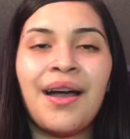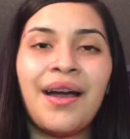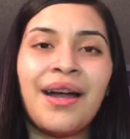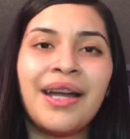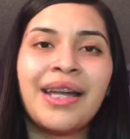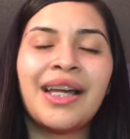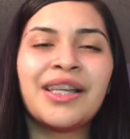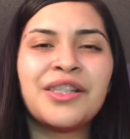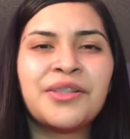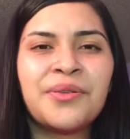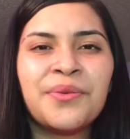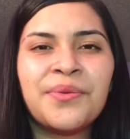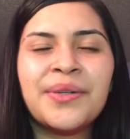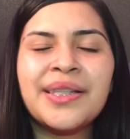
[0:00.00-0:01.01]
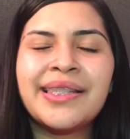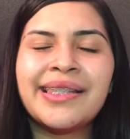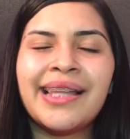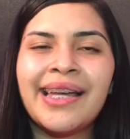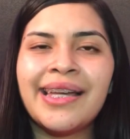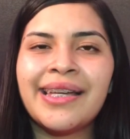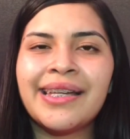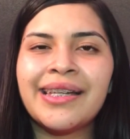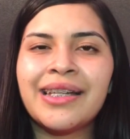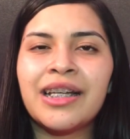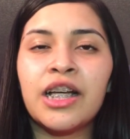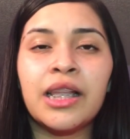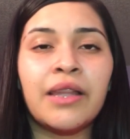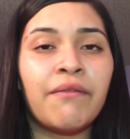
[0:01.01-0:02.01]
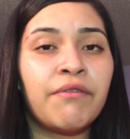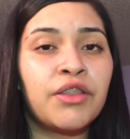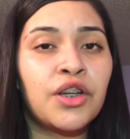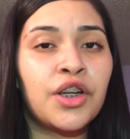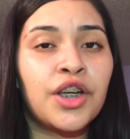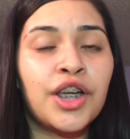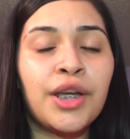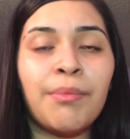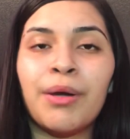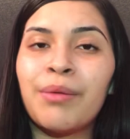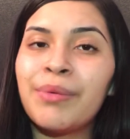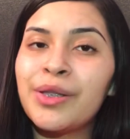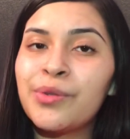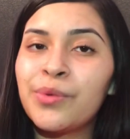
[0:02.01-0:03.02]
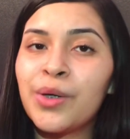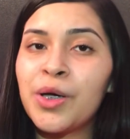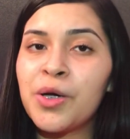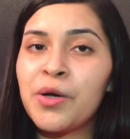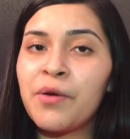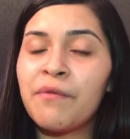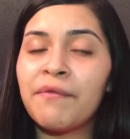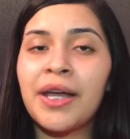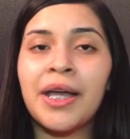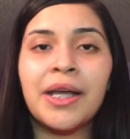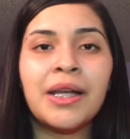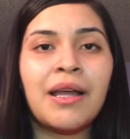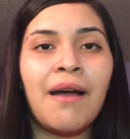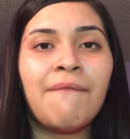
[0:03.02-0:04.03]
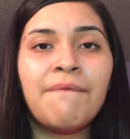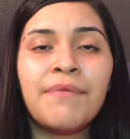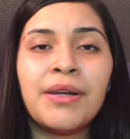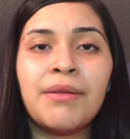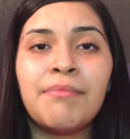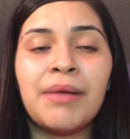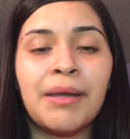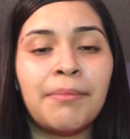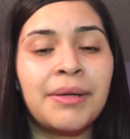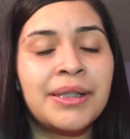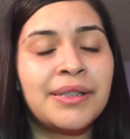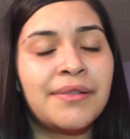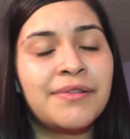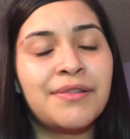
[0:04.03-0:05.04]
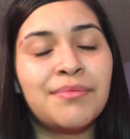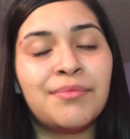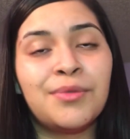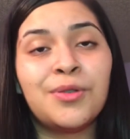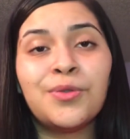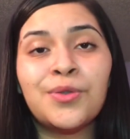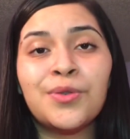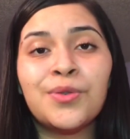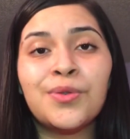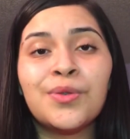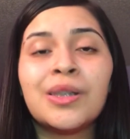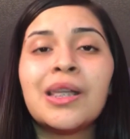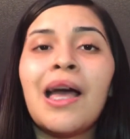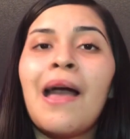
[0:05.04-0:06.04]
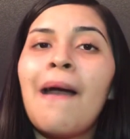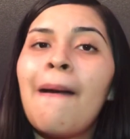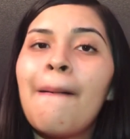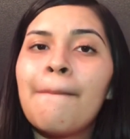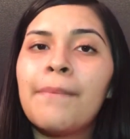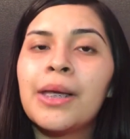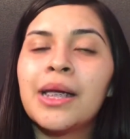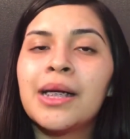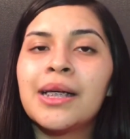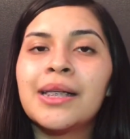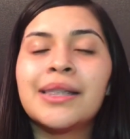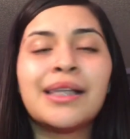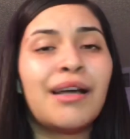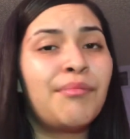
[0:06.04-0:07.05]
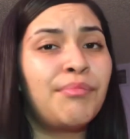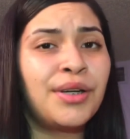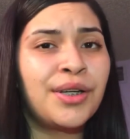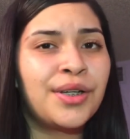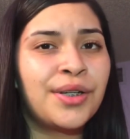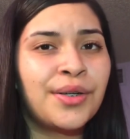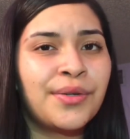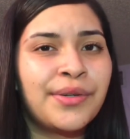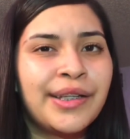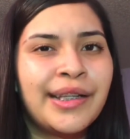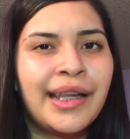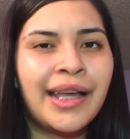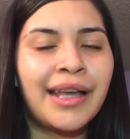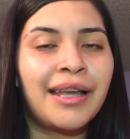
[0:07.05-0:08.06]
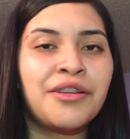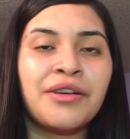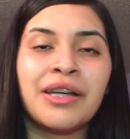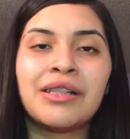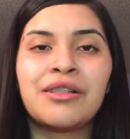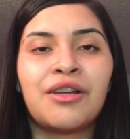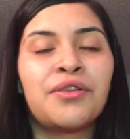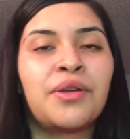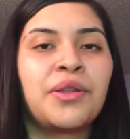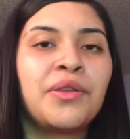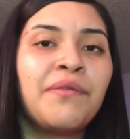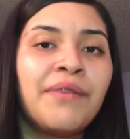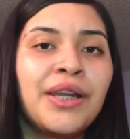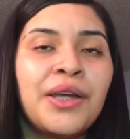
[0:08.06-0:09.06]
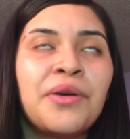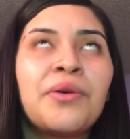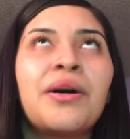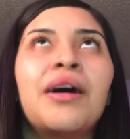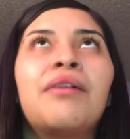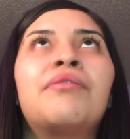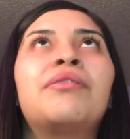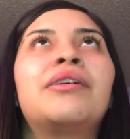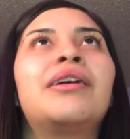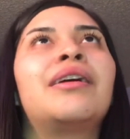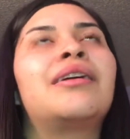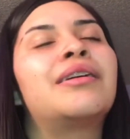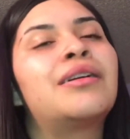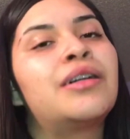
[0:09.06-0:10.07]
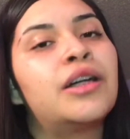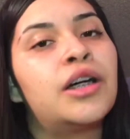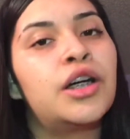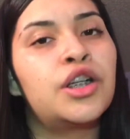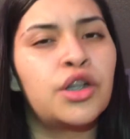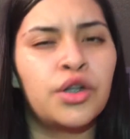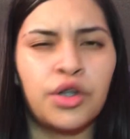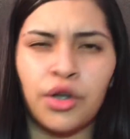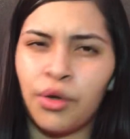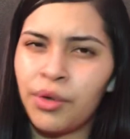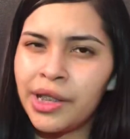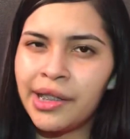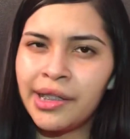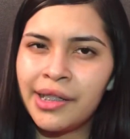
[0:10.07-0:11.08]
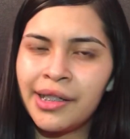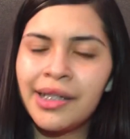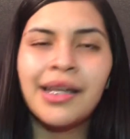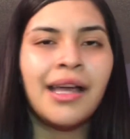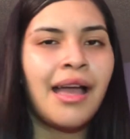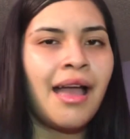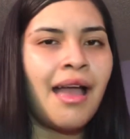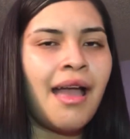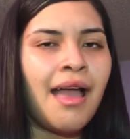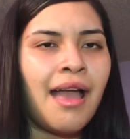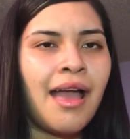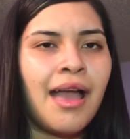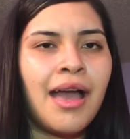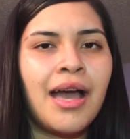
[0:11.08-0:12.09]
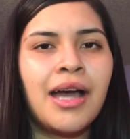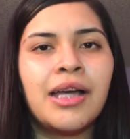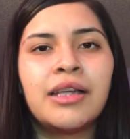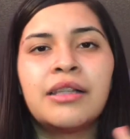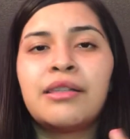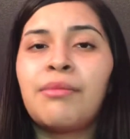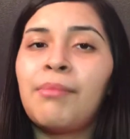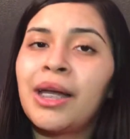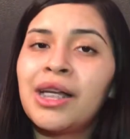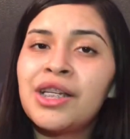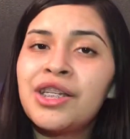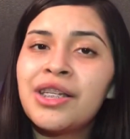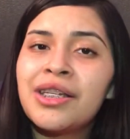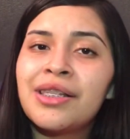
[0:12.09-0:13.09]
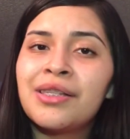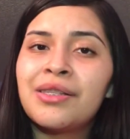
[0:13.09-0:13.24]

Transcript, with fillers: Alright guys, so it's like 11.30, about to be 12. And I'm gonna make myself some noodles because I'm pretty hungry. Like you guys saw throughout the video, i only need a donut and some mac and cheese.